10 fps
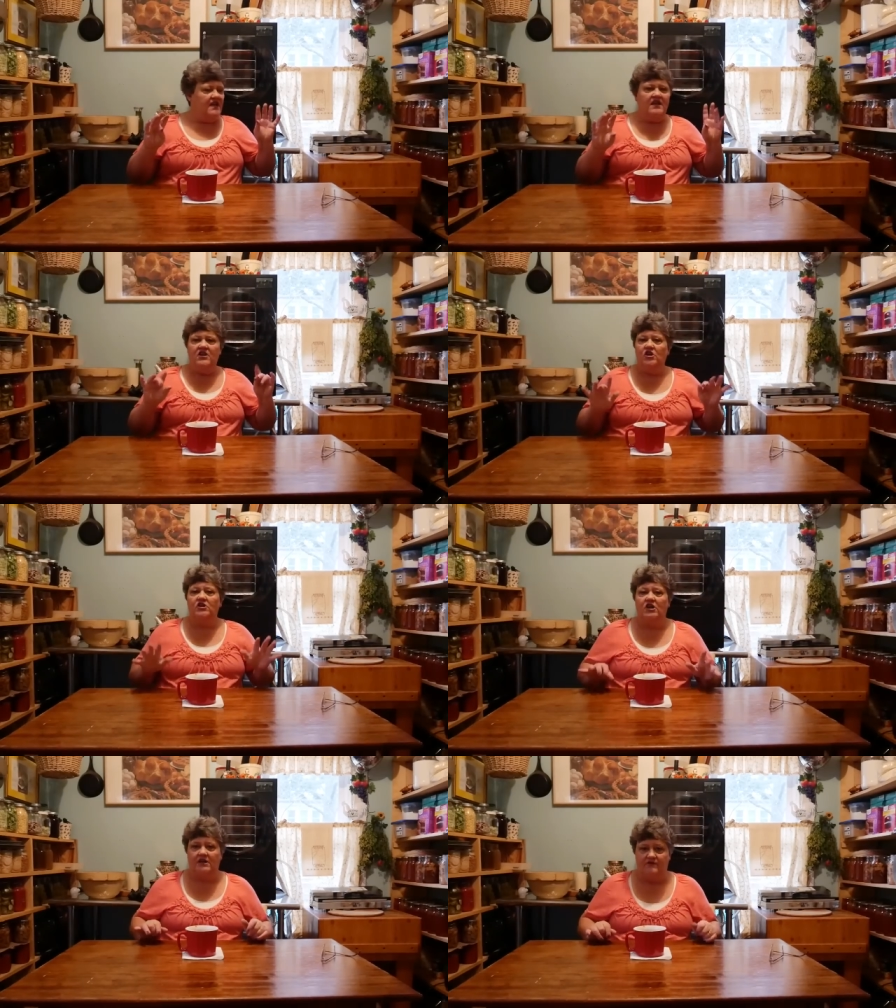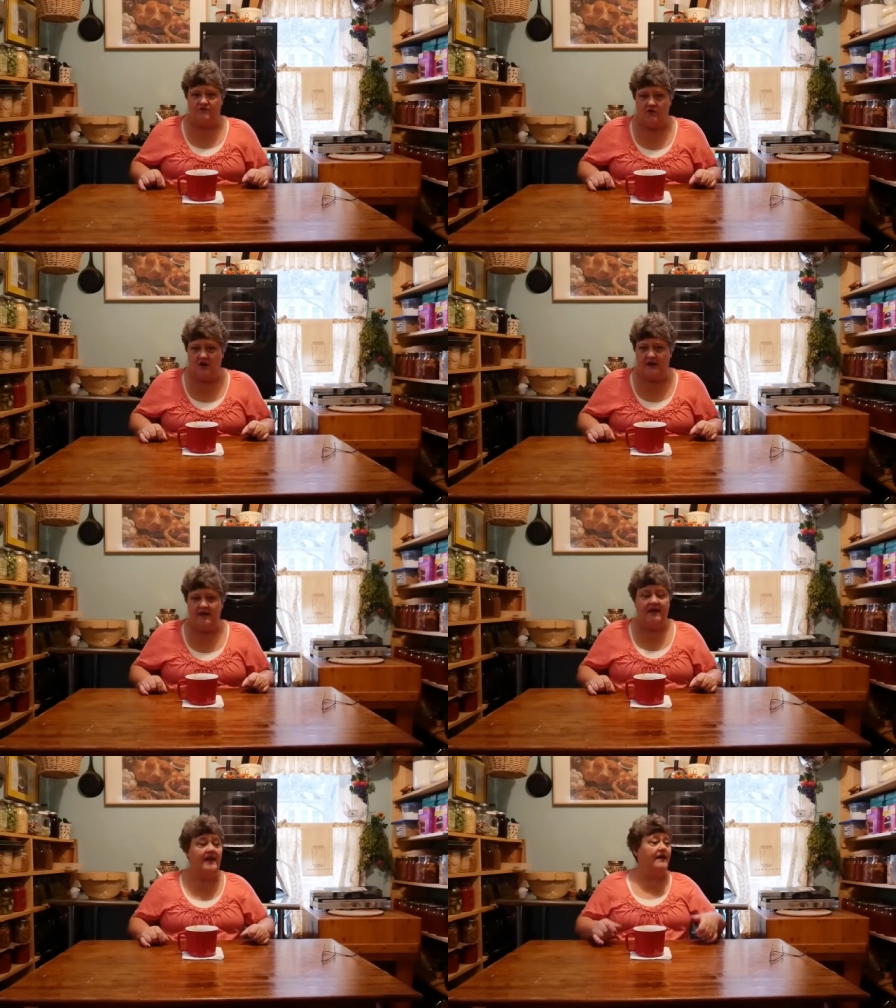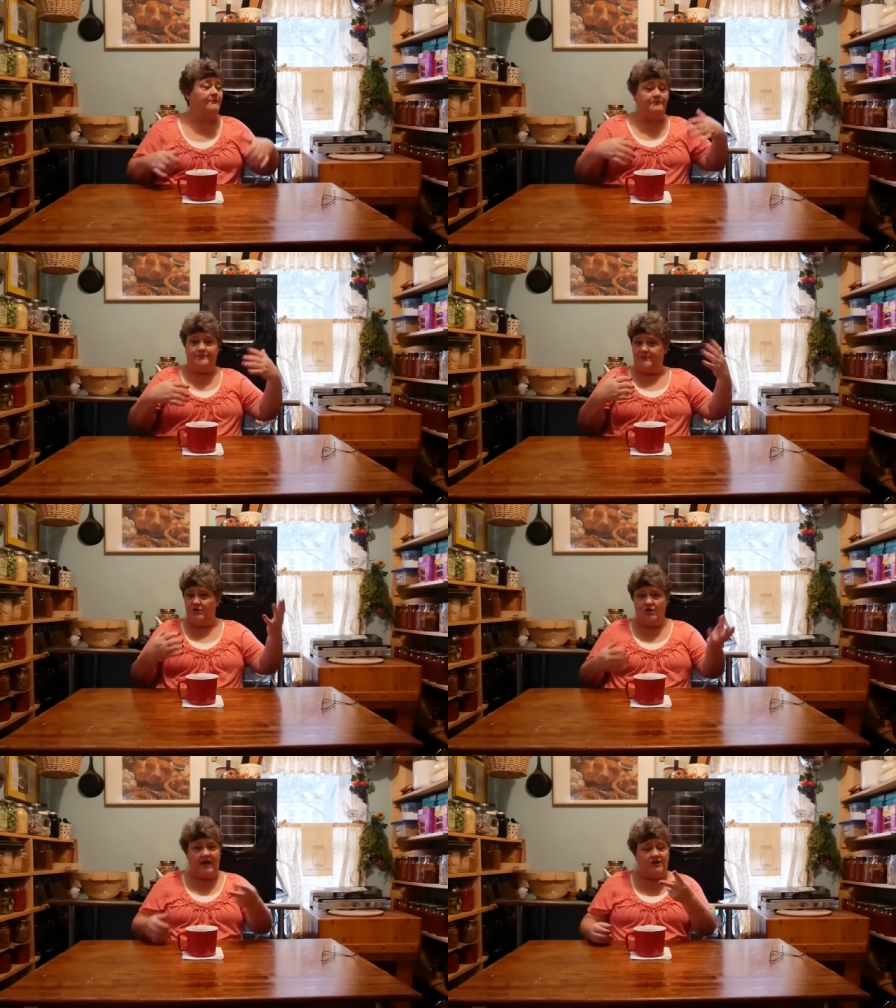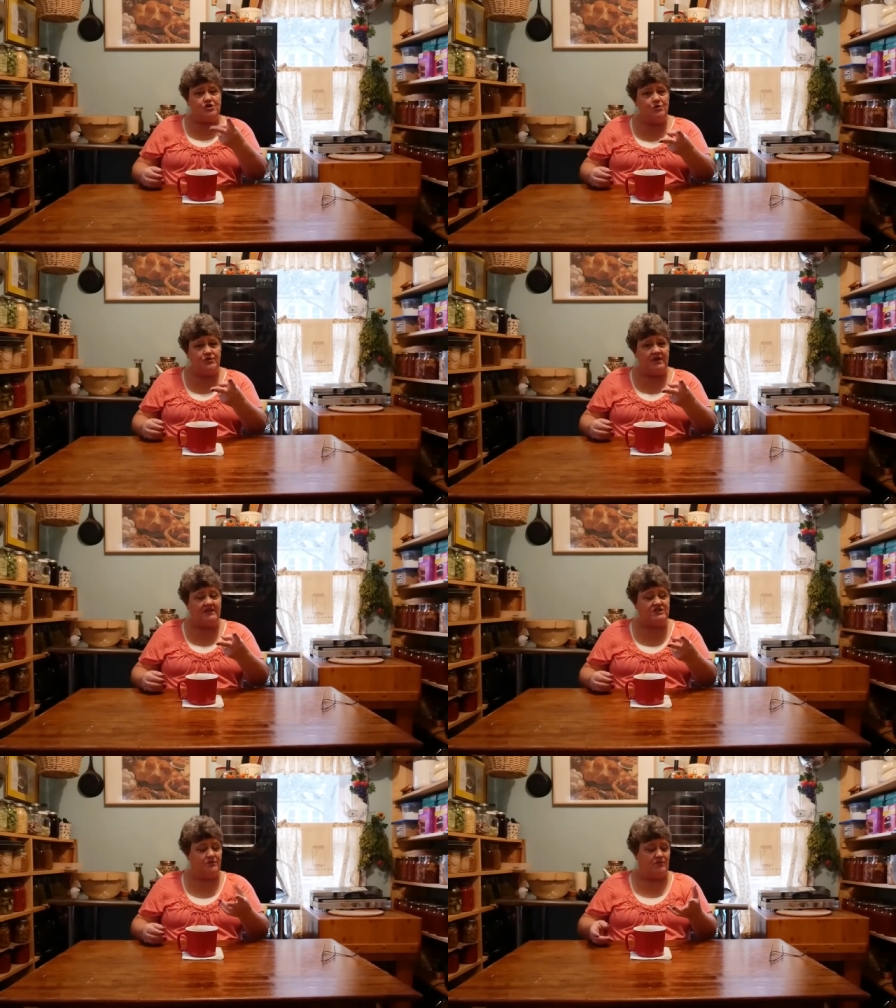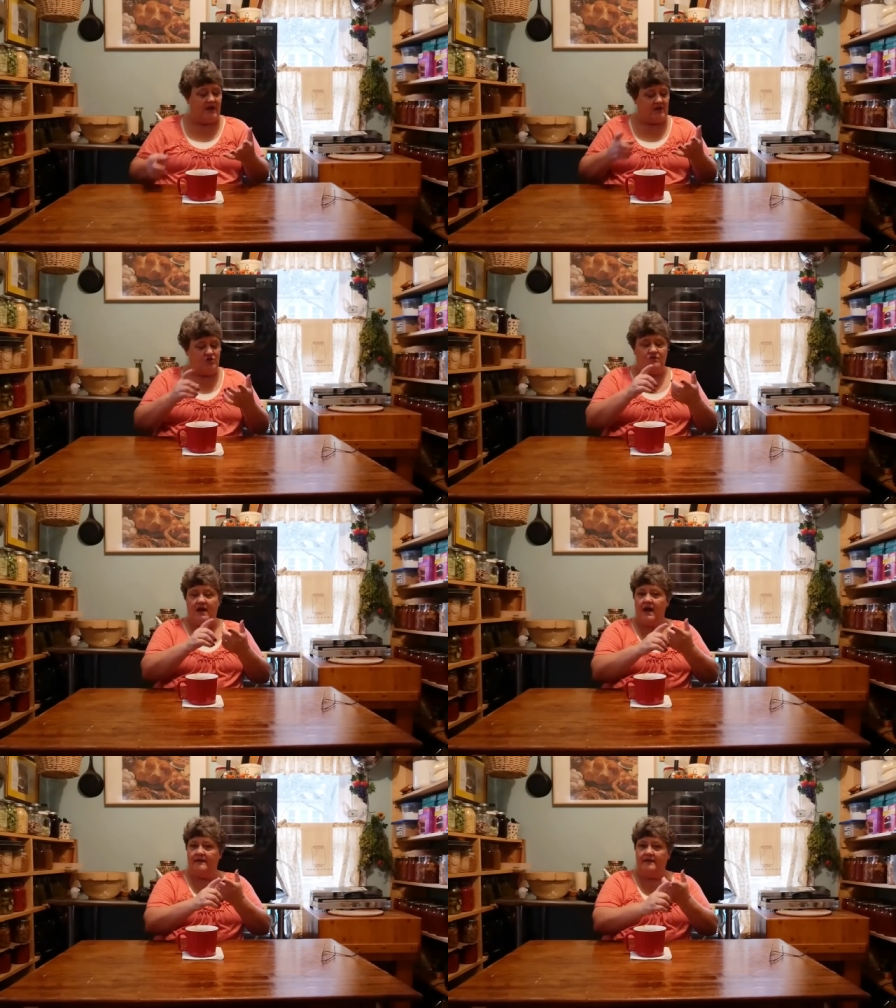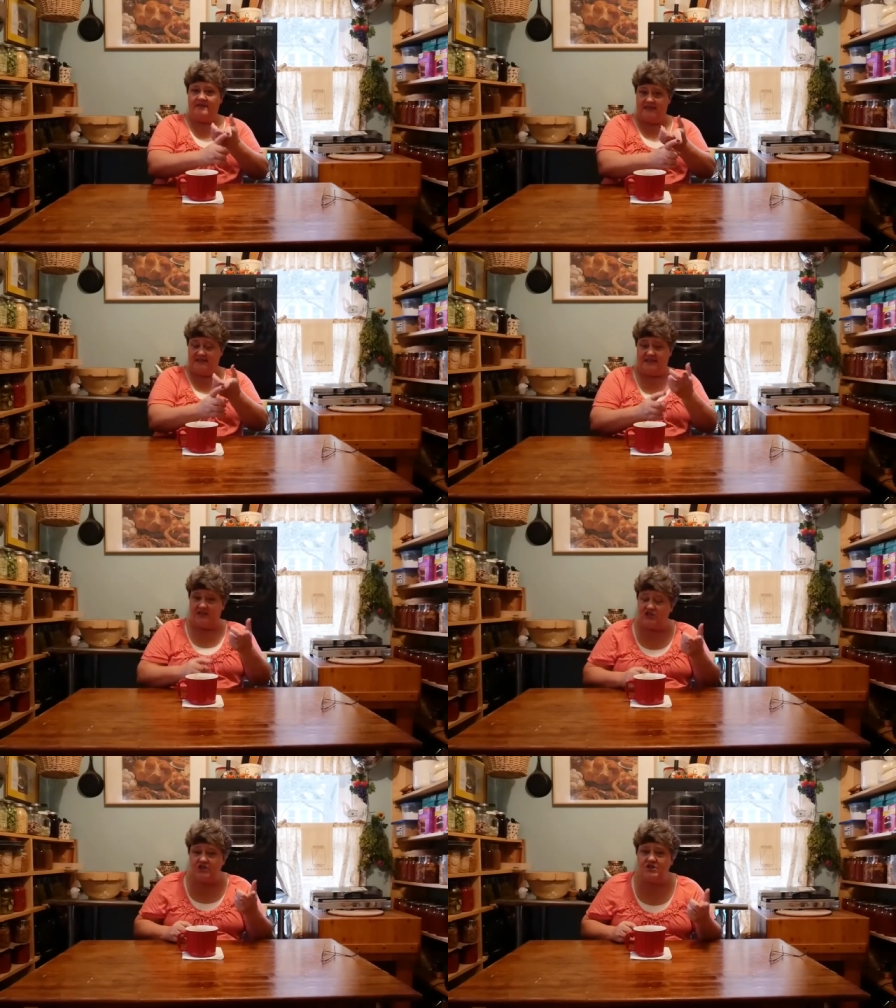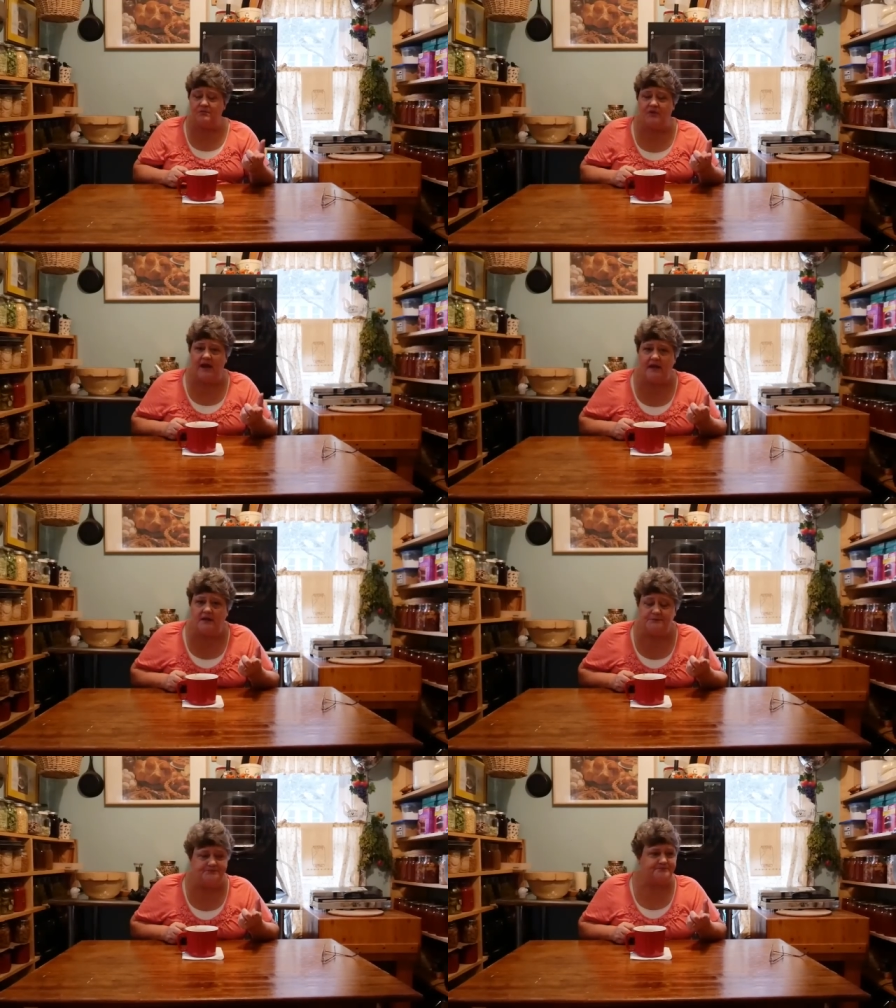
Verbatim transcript: you're looking for it. You got two things to break. You got the addiction to break,